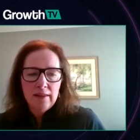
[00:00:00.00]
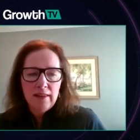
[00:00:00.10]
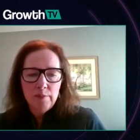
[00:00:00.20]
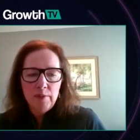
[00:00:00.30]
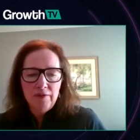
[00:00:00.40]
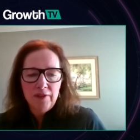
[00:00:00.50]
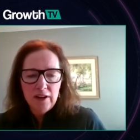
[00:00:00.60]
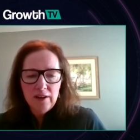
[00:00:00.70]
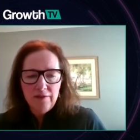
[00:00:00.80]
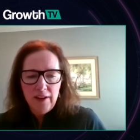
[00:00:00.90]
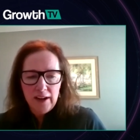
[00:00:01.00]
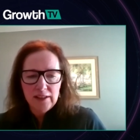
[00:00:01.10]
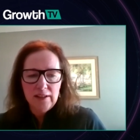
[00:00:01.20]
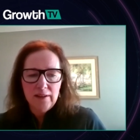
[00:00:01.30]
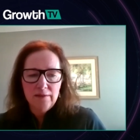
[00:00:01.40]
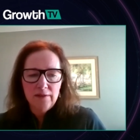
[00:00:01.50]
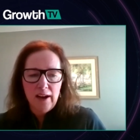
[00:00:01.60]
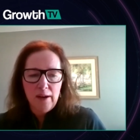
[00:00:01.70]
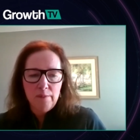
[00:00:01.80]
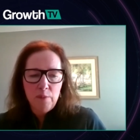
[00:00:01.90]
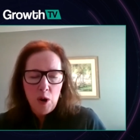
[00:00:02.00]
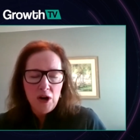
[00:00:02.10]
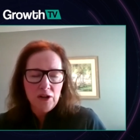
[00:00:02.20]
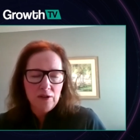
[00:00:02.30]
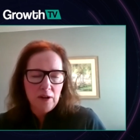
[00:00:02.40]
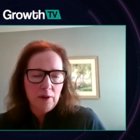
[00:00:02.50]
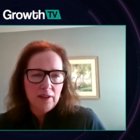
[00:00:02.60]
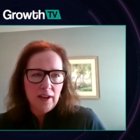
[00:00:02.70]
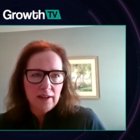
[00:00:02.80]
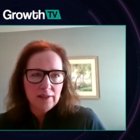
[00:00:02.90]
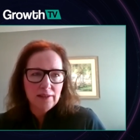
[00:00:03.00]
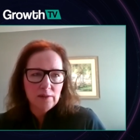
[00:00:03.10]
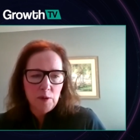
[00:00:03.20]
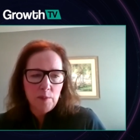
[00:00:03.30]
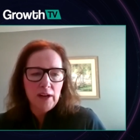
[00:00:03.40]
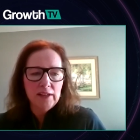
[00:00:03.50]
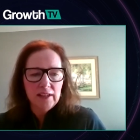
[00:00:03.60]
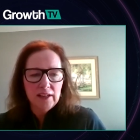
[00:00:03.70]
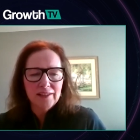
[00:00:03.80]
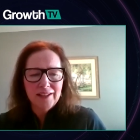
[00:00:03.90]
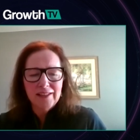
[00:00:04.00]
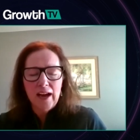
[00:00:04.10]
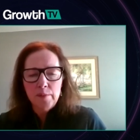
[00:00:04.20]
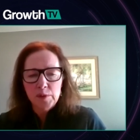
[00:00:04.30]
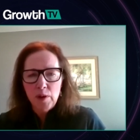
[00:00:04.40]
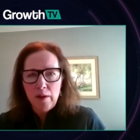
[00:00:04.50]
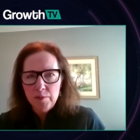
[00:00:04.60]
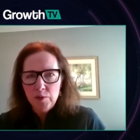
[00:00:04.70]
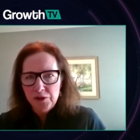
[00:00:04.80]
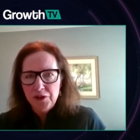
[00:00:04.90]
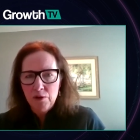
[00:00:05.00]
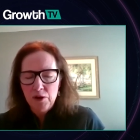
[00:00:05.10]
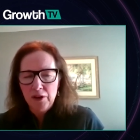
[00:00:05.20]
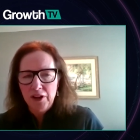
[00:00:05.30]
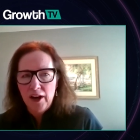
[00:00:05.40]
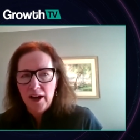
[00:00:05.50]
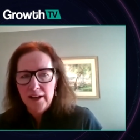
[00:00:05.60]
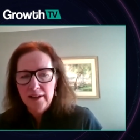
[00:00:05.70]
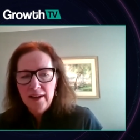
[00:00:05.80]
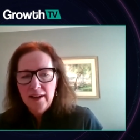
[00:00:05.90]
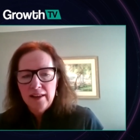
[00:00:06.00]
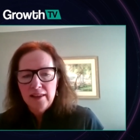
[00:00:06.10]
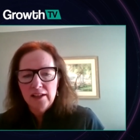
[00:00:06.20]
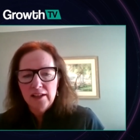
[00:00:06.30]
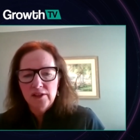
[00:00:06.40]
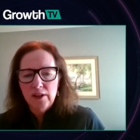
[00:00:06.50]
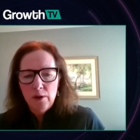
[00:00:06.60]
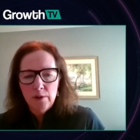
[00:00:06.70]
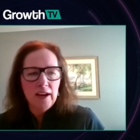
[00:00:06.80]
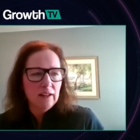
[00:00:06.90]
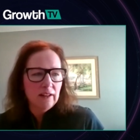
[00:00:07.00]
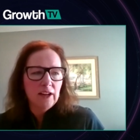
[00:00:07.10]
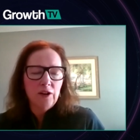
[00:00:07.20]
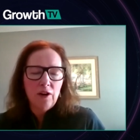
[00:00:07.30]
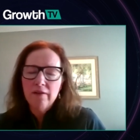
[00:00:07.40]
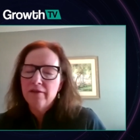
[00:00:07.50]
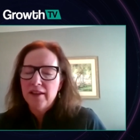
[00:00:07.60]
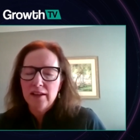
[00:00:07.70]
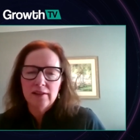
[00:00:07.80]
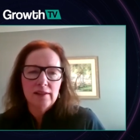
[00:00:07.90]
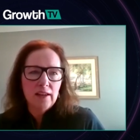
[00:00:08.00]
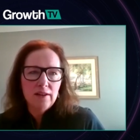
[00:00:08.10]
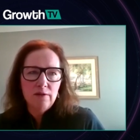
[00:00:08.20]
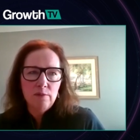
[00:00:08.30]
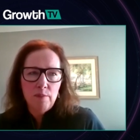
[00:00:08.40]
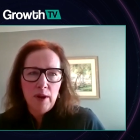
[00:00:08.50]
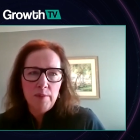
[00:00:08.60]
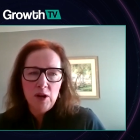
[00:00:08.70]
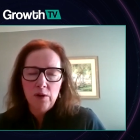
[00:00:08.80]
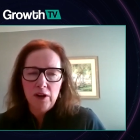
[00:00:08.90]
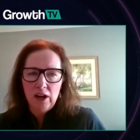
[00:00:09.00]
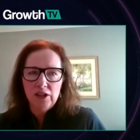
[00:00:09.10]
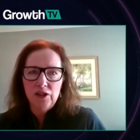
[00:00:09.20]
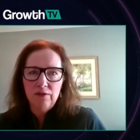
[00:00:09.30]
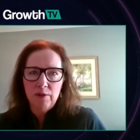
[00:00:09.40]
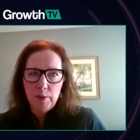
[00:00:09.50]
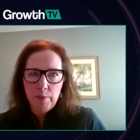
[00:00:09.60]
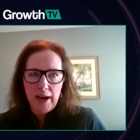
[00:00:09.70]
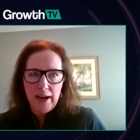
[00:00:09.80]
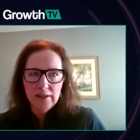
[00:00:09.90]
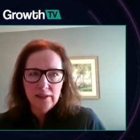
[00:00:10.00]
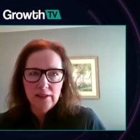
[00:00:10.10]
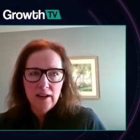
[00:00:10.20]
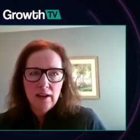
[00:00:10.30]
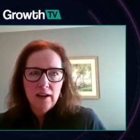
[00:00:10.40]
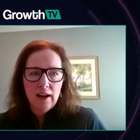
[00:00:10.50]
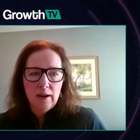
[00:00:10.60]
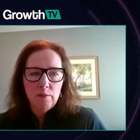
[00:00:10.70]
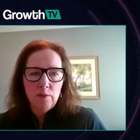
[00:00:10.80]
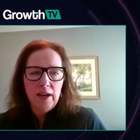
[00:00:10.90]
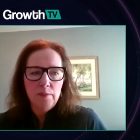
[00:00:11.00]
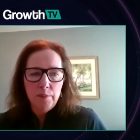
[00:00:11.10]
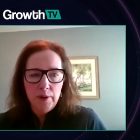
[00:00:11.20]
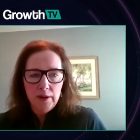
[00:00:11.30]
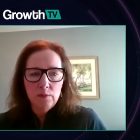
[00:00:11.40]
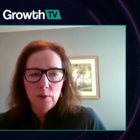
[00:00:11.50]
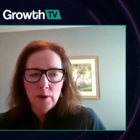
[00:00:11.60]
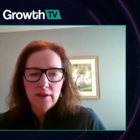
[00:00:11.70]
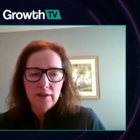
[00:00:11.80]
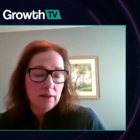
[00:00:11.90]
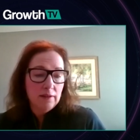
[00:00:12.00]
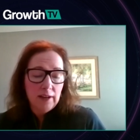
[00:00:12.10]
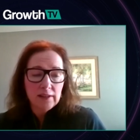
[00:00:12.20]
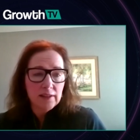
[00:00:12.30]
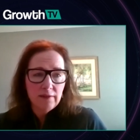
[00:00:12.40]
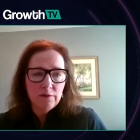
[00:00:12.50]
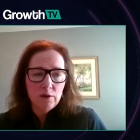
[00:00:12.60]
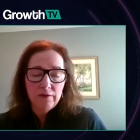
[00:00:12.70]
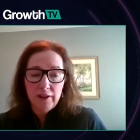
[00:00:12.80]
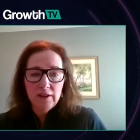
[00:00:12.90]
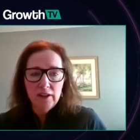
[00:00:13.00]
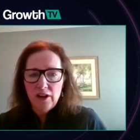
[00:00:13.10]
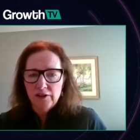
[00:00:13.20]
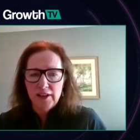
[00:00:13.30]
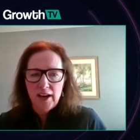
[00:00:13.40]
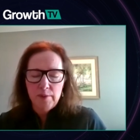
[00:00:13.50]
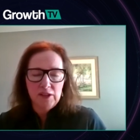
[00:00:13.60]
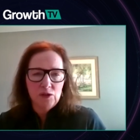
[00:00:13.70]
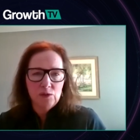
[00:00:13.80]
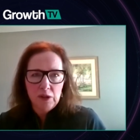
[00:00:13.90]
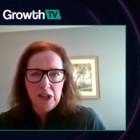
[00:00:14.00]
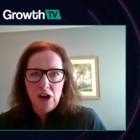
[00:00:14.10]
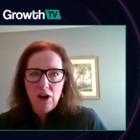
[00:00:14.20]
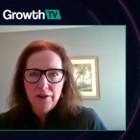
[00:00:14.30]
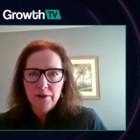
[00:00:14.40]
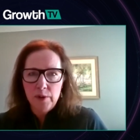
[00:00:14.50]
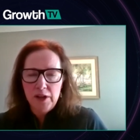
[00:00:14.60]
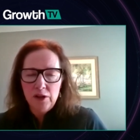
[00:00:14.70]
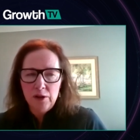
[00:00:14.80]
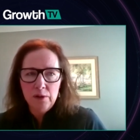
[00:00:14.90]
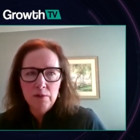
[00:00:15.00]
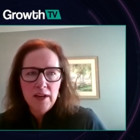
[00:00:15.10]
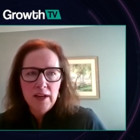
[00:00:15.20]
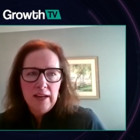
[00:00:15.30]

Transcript: they've been very effective um, partnering with us, reminding us at times, probably more so early on, that it's okay to let go of things that you may be holding on to from the past. Um, we had been with Nestle for a very long time. That's really all that we knew.